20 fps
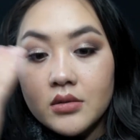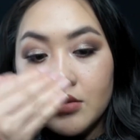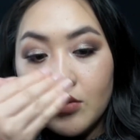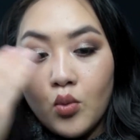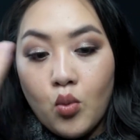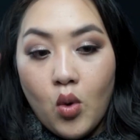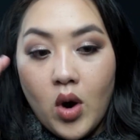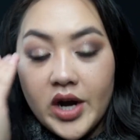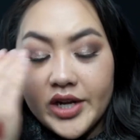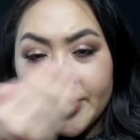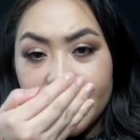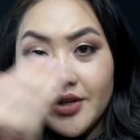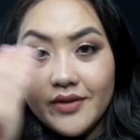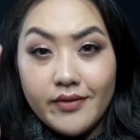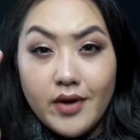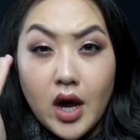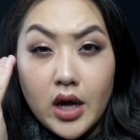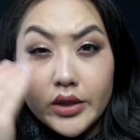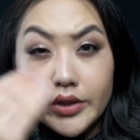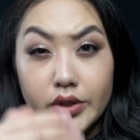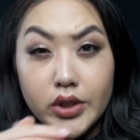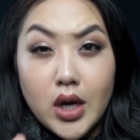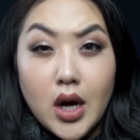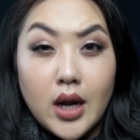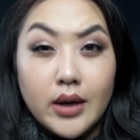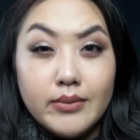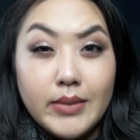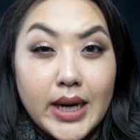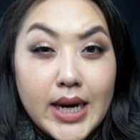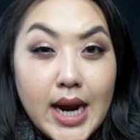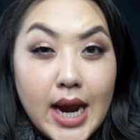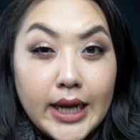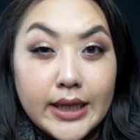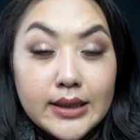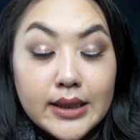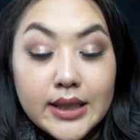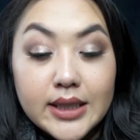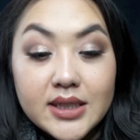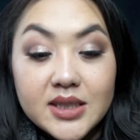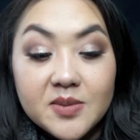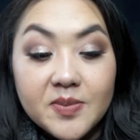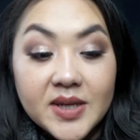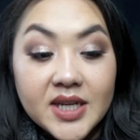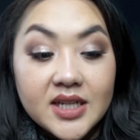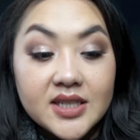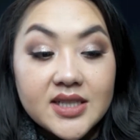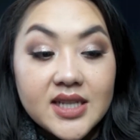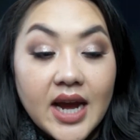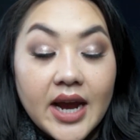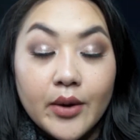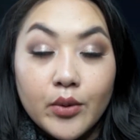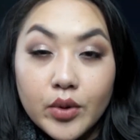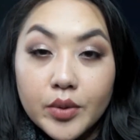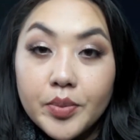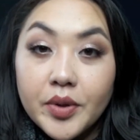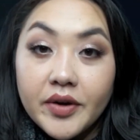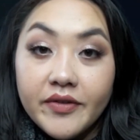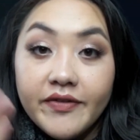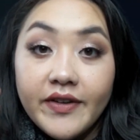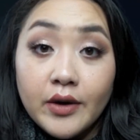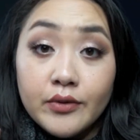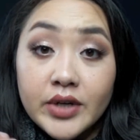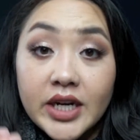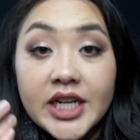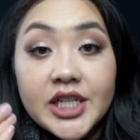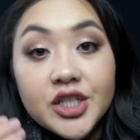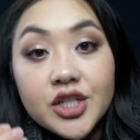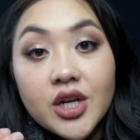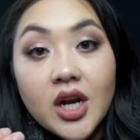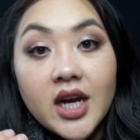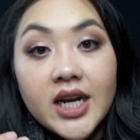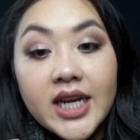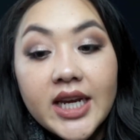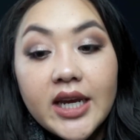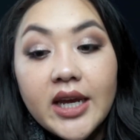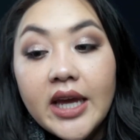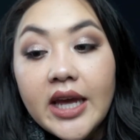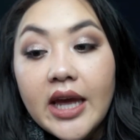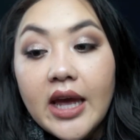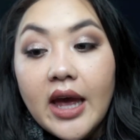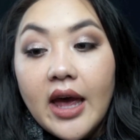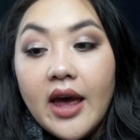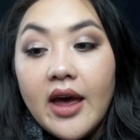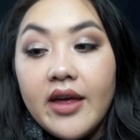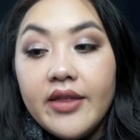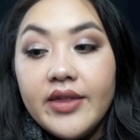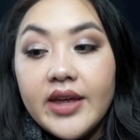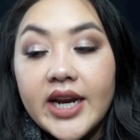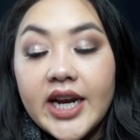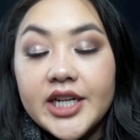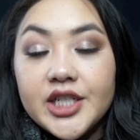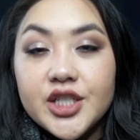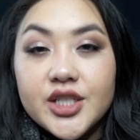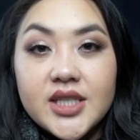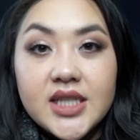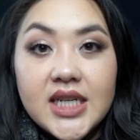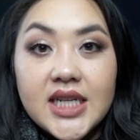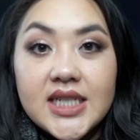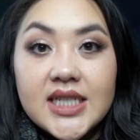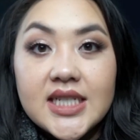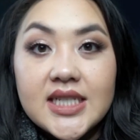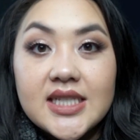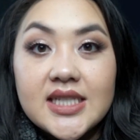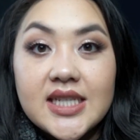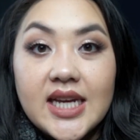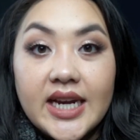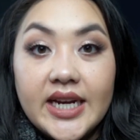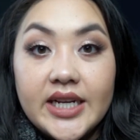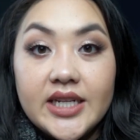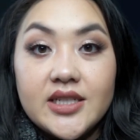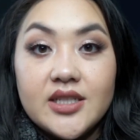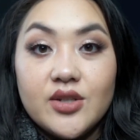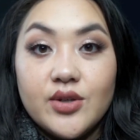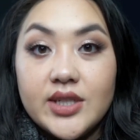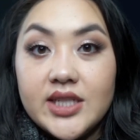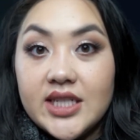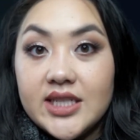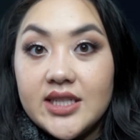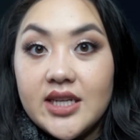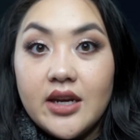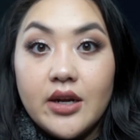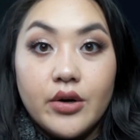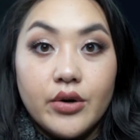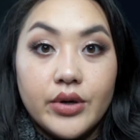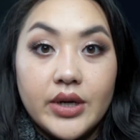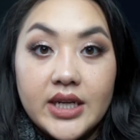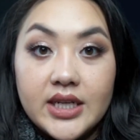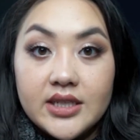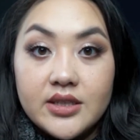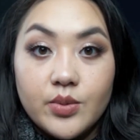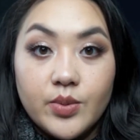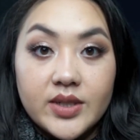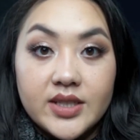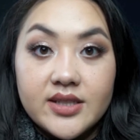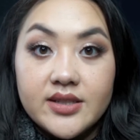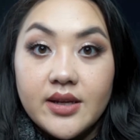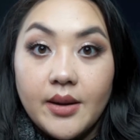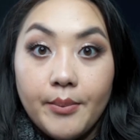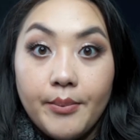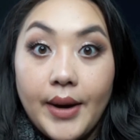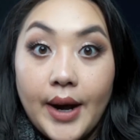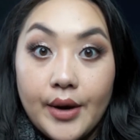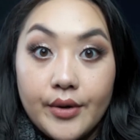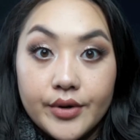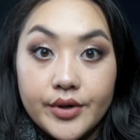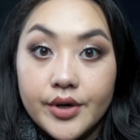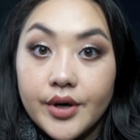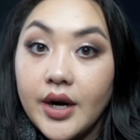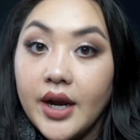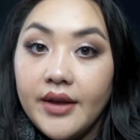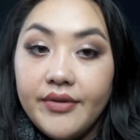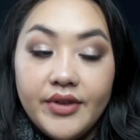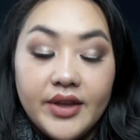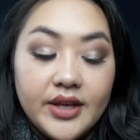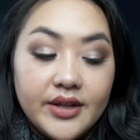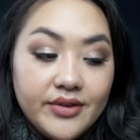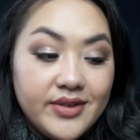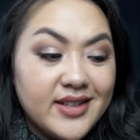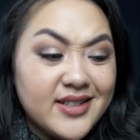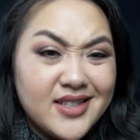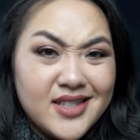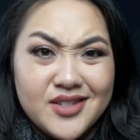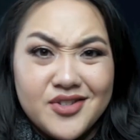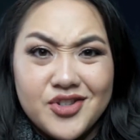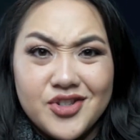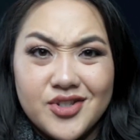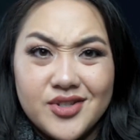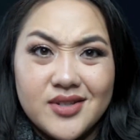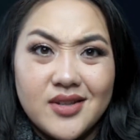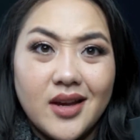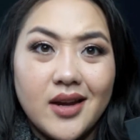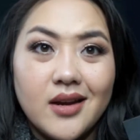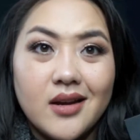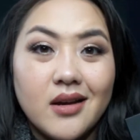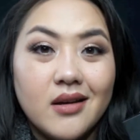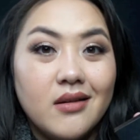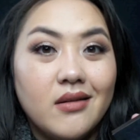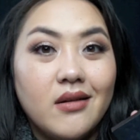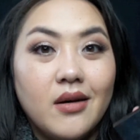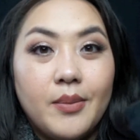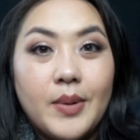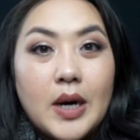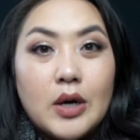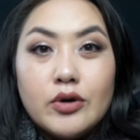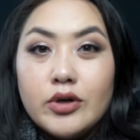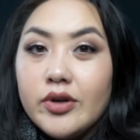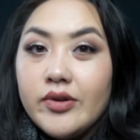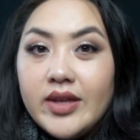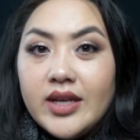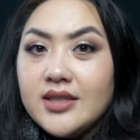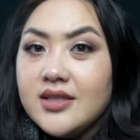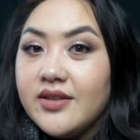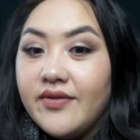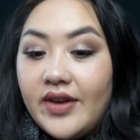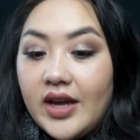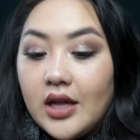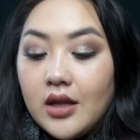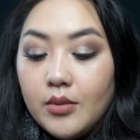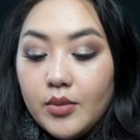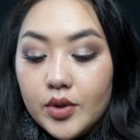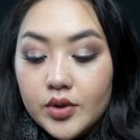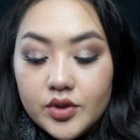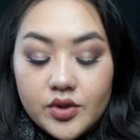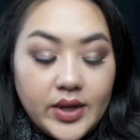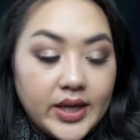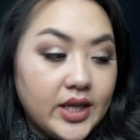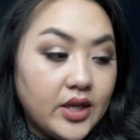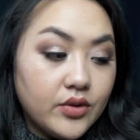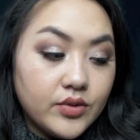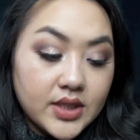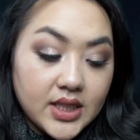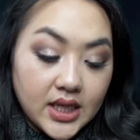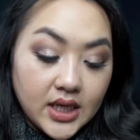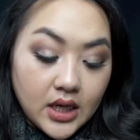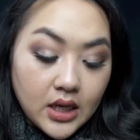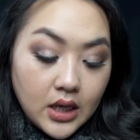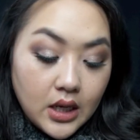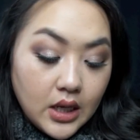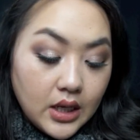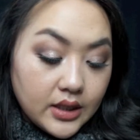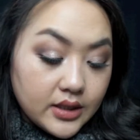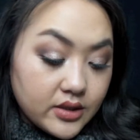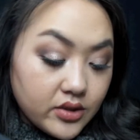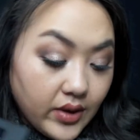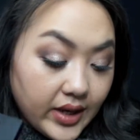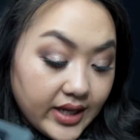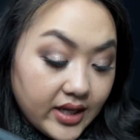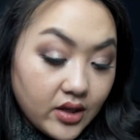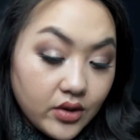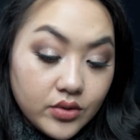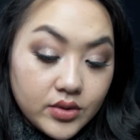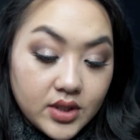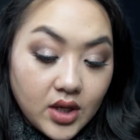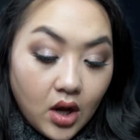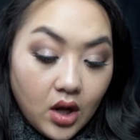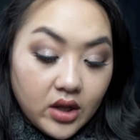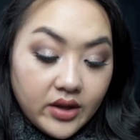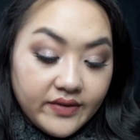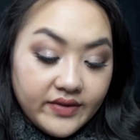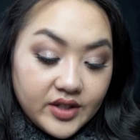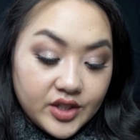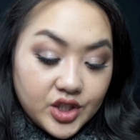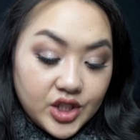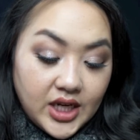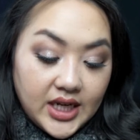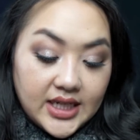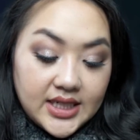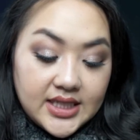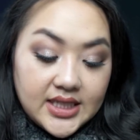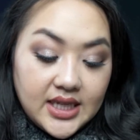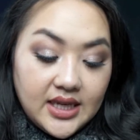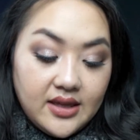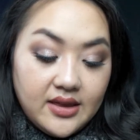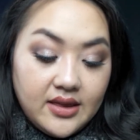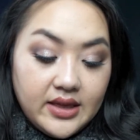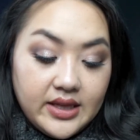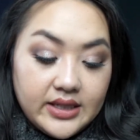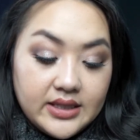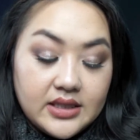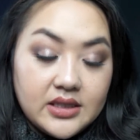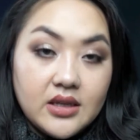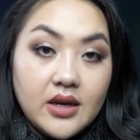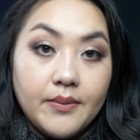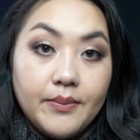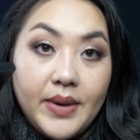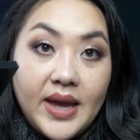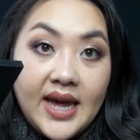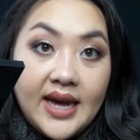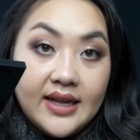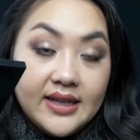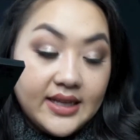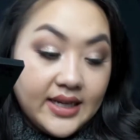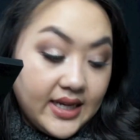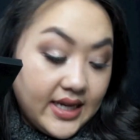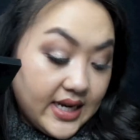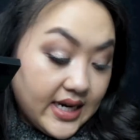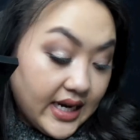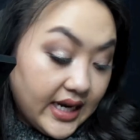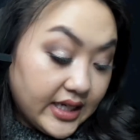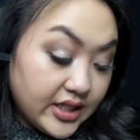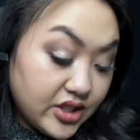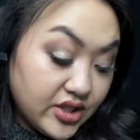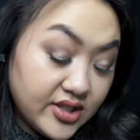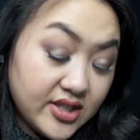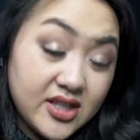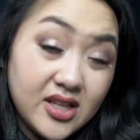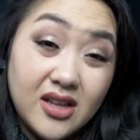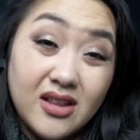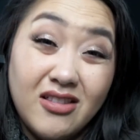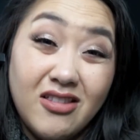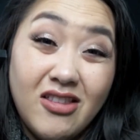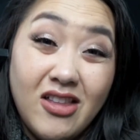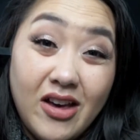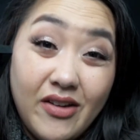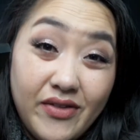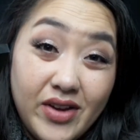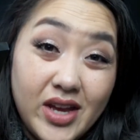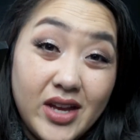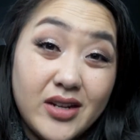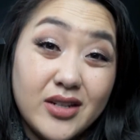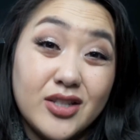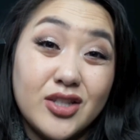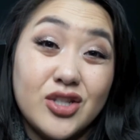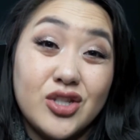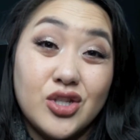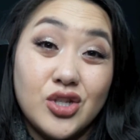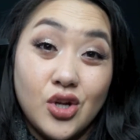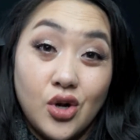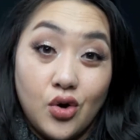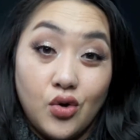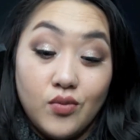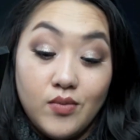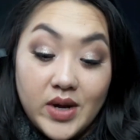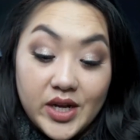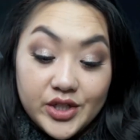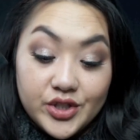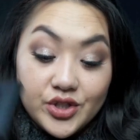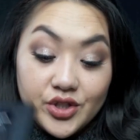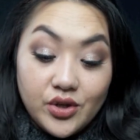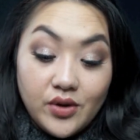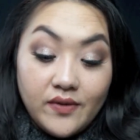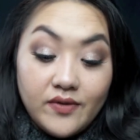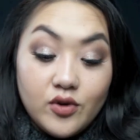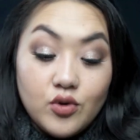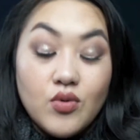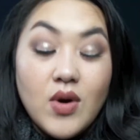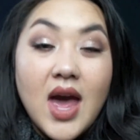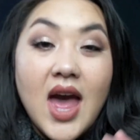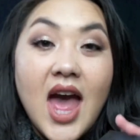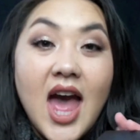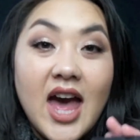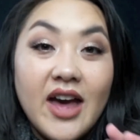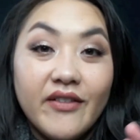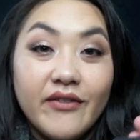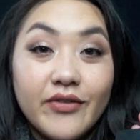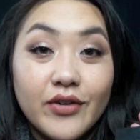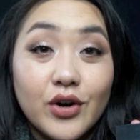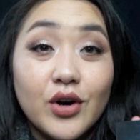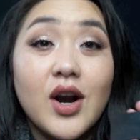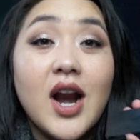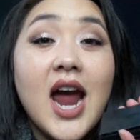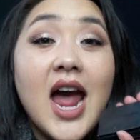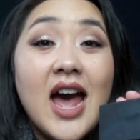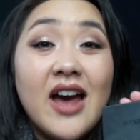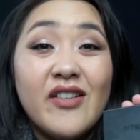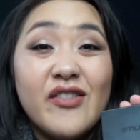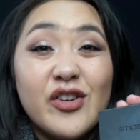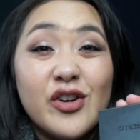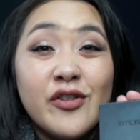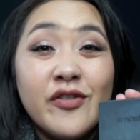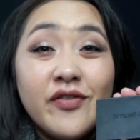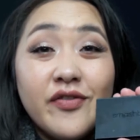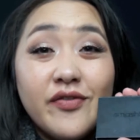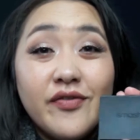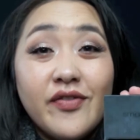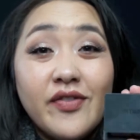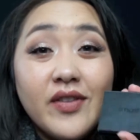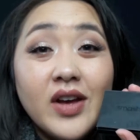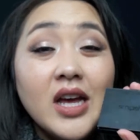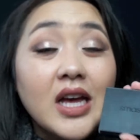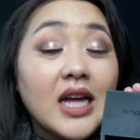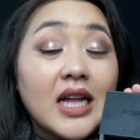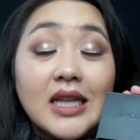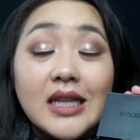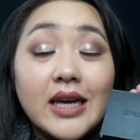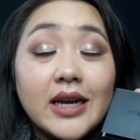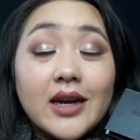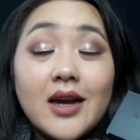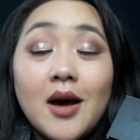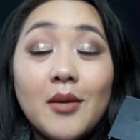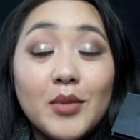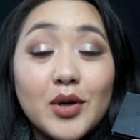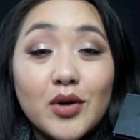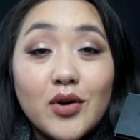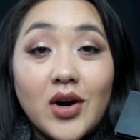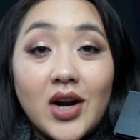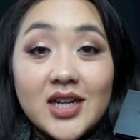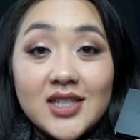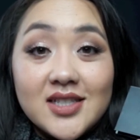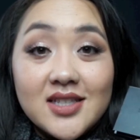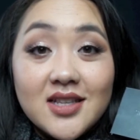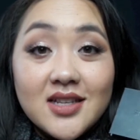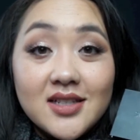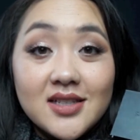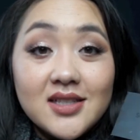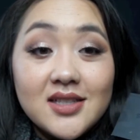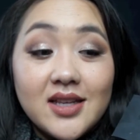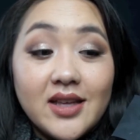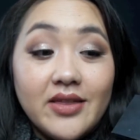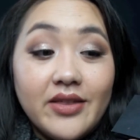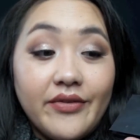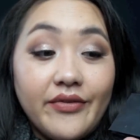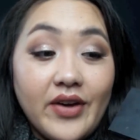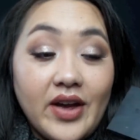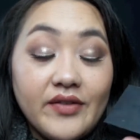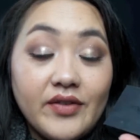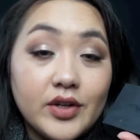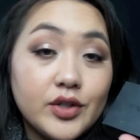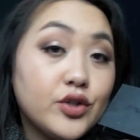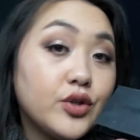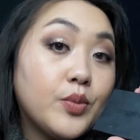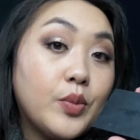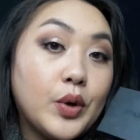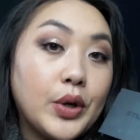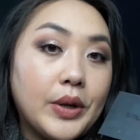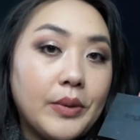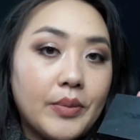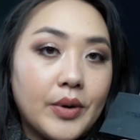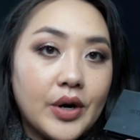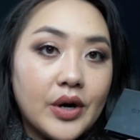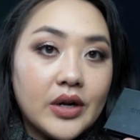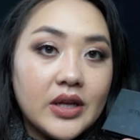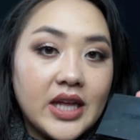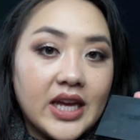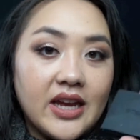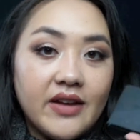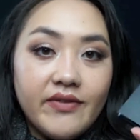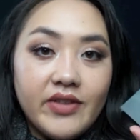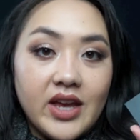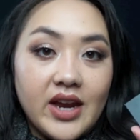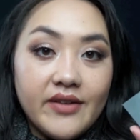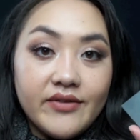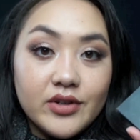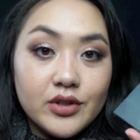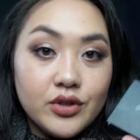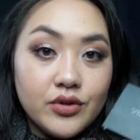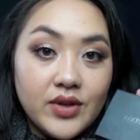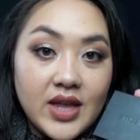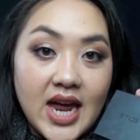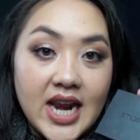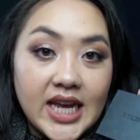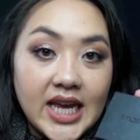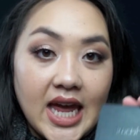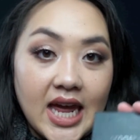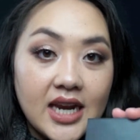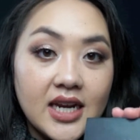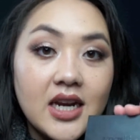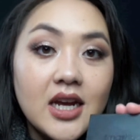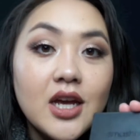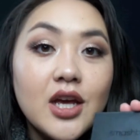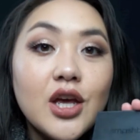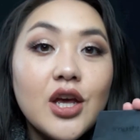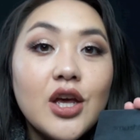wash of color on my eyelids because I will put foundation on it and then I just need to set it so it doesn't crease with some powder, and this is just like a powder that's available, so I use it. So I use all of the shades in this palette and I just love it so much. So if you ever like come across this in the 500 point perk, like if they ever do that again,